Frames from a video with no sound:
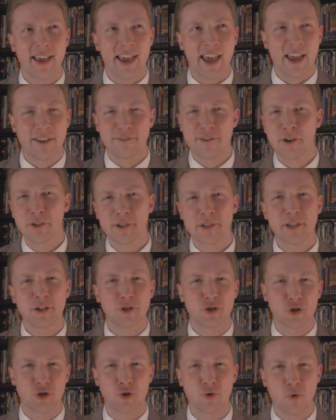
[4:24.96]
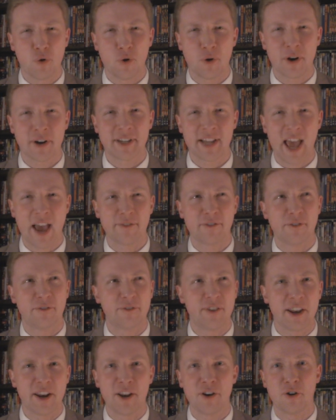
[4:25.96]
It felt a little shoehorned to have to
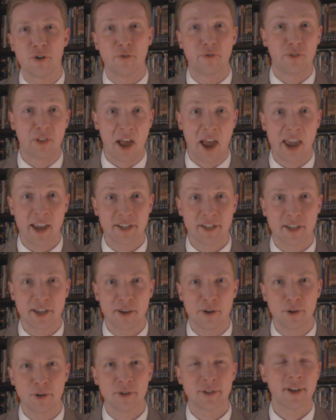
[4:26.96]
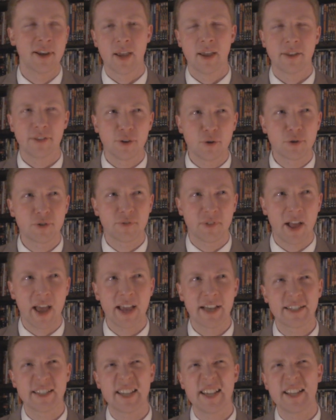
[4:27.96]
fit in her flying skills. Those
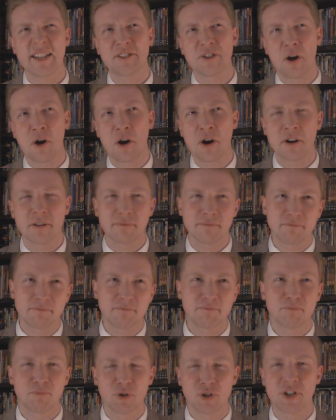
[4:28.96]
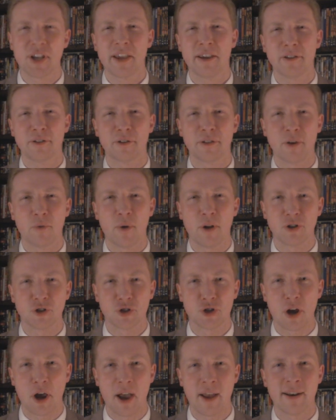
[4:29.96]
flying scenes aren't particularly well
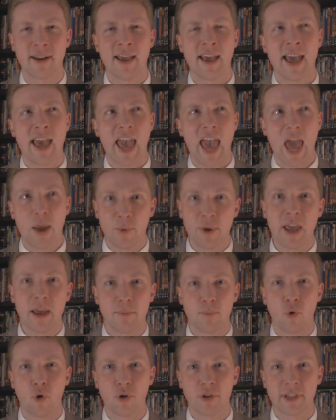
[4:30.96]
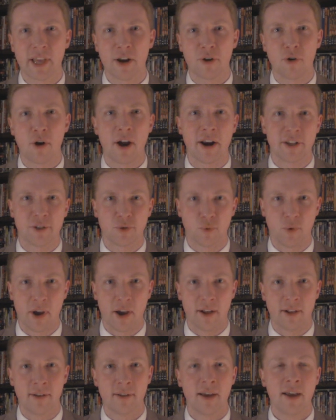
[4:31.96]
shot, and we get more later on as
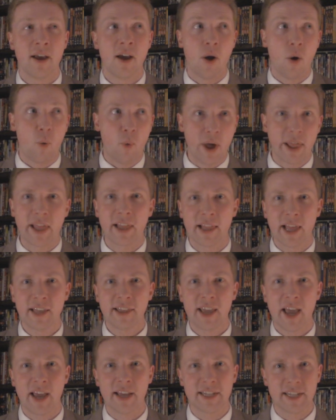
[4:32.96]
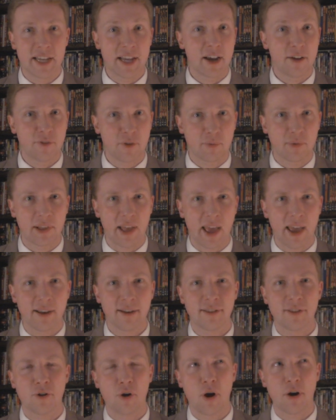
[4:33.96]
well. While I like the idea of the
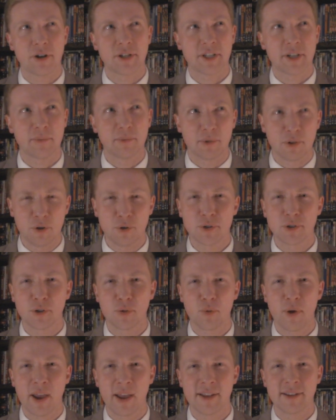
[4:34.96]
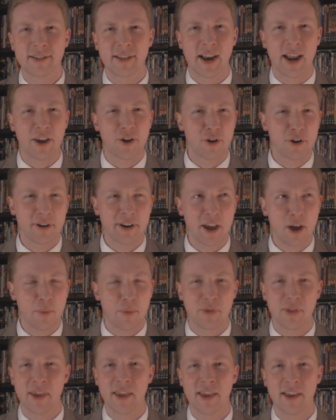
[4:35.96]
plan, there are some loose threads that I couldn't help
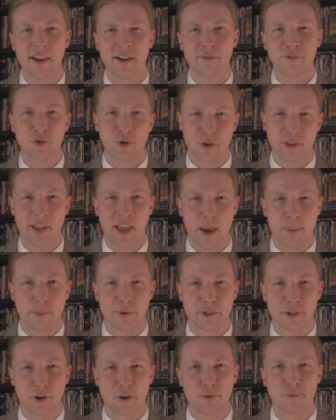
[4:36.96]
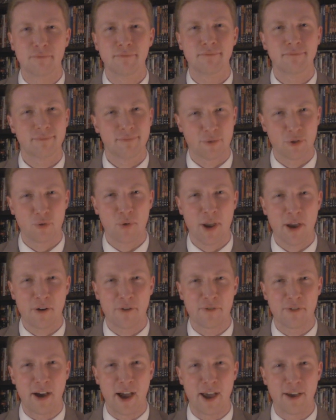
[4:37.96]
thinking of during the episode. 3 out
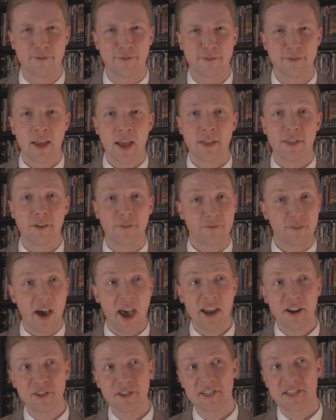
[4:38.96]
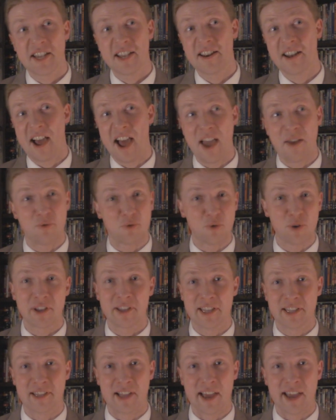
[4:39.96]
of 5. The final scene I
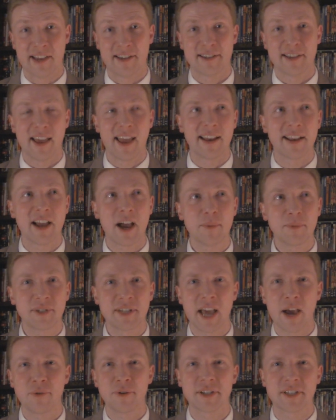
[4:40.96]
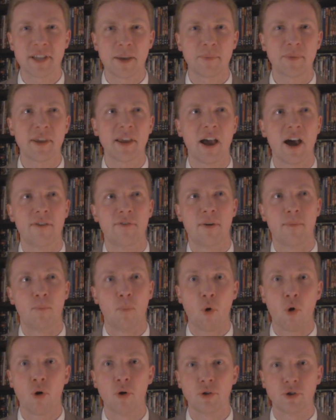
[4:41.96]
really liked, and comes down to something of a
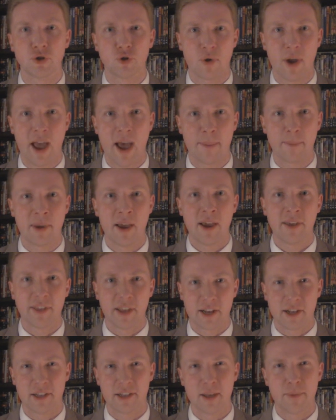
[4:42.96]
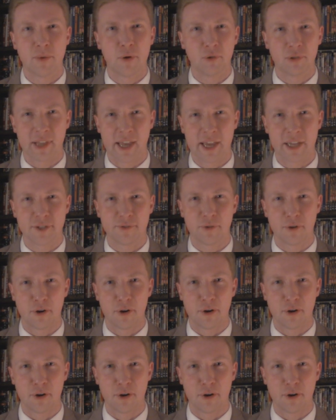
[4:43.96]
moral trap that Columbo lays for